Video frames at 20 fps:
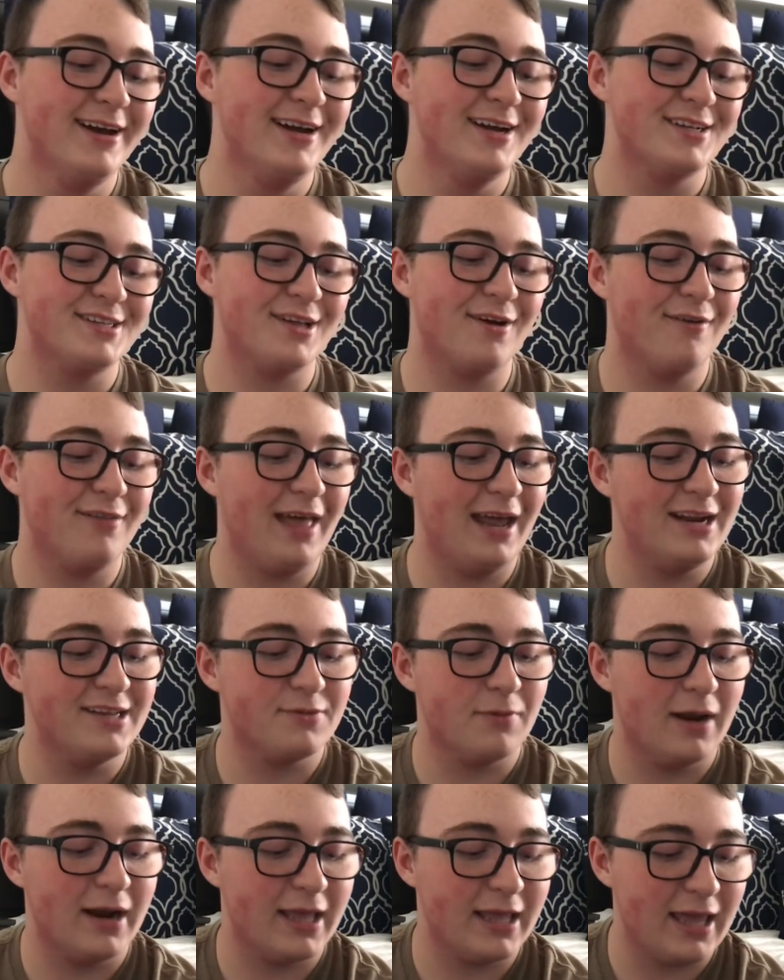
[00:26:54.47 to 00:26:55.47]
So that is
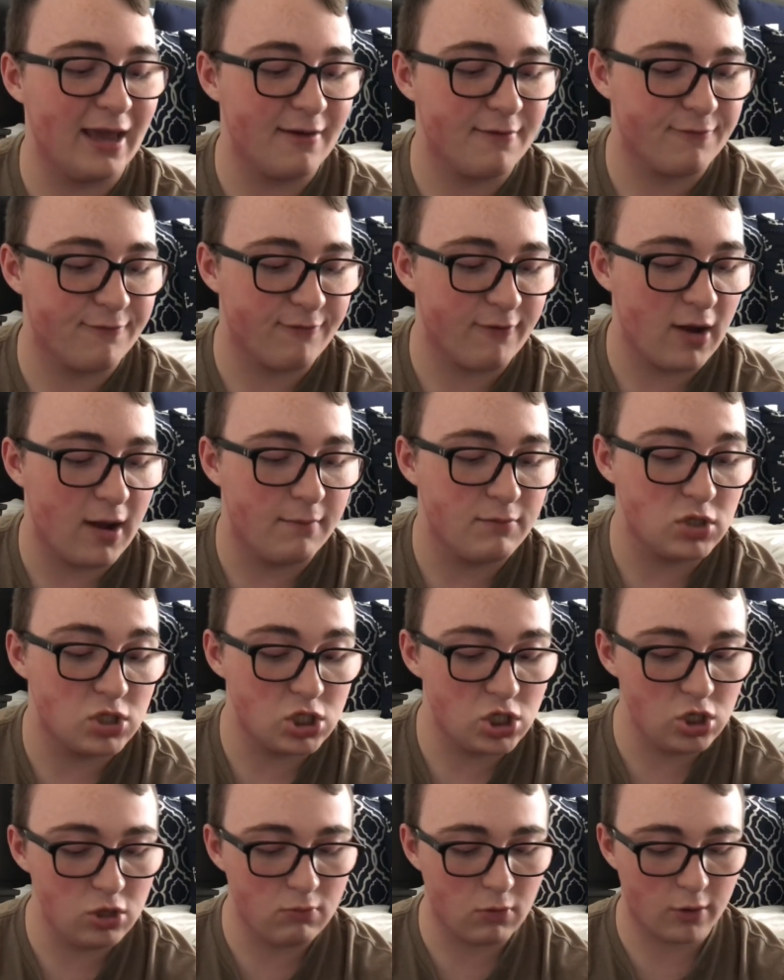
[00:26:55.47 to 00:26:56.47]
what I get from
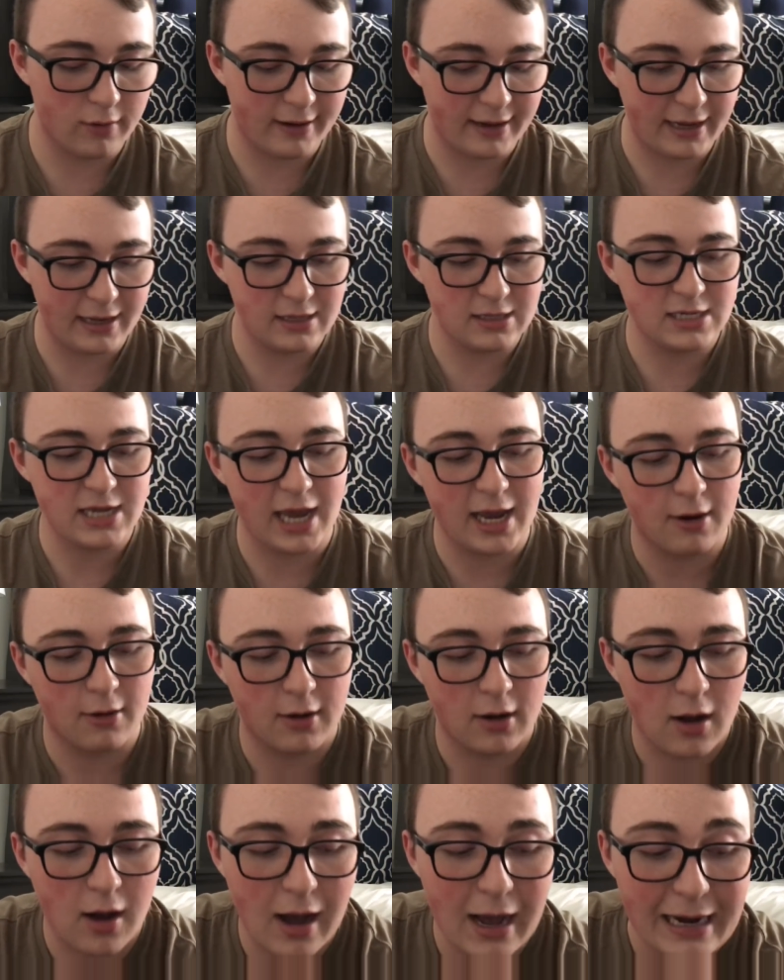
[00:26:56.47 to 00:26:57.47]
turmeric and
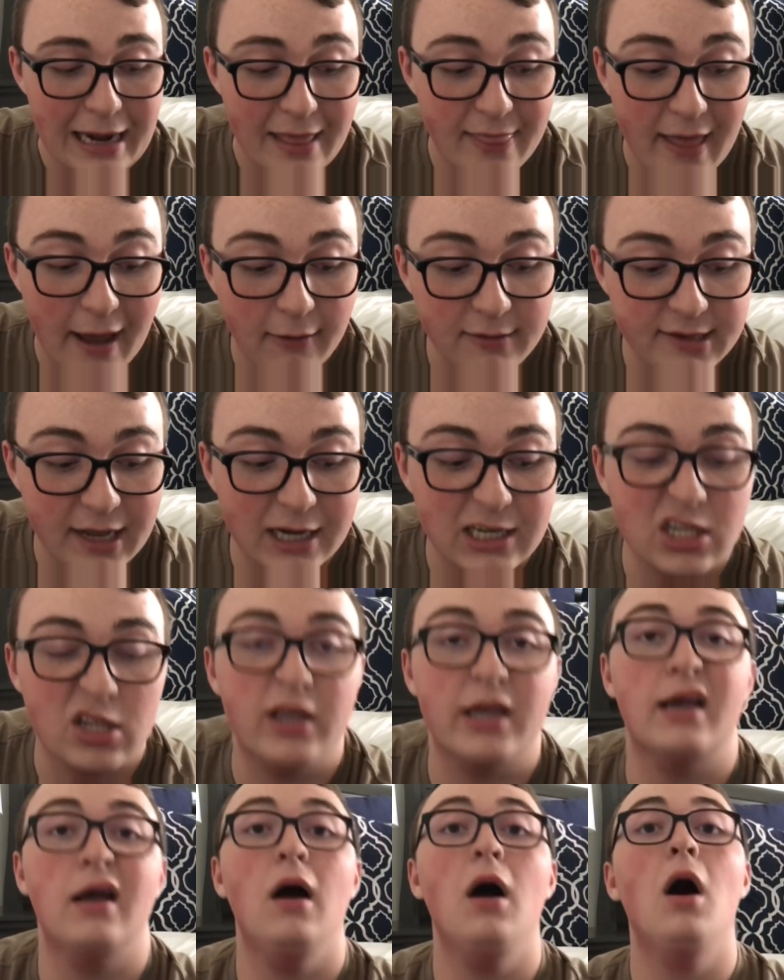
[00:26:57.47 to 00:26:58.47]
tarragon, and that was
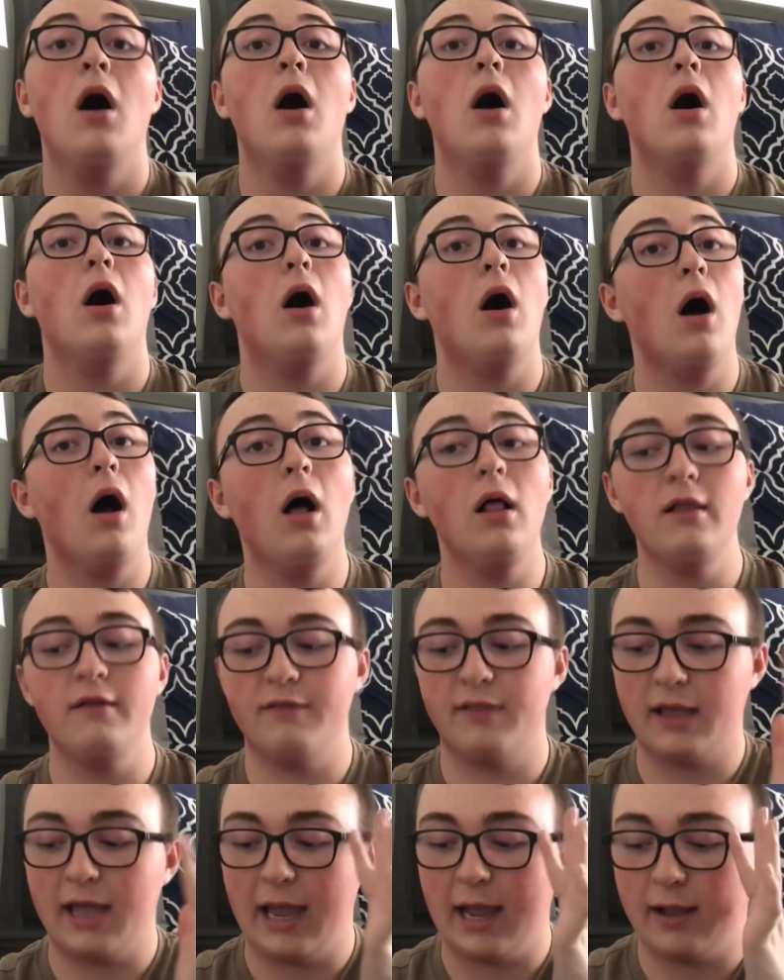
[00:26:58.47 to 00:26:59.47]
actually all of
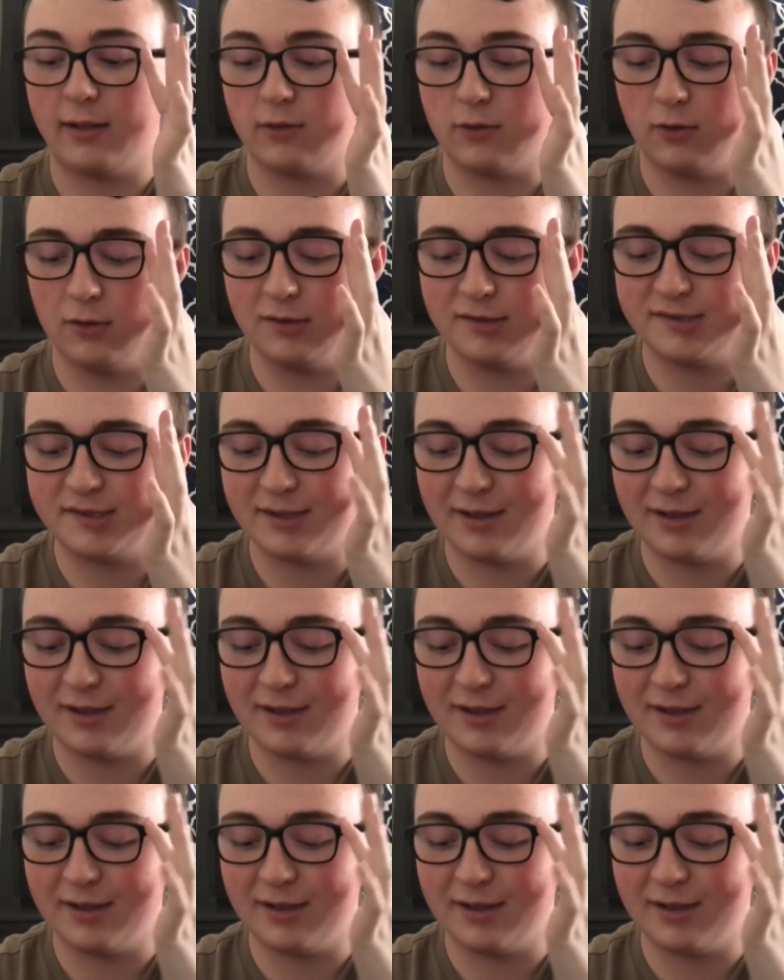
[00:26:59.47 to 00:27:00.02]
the candles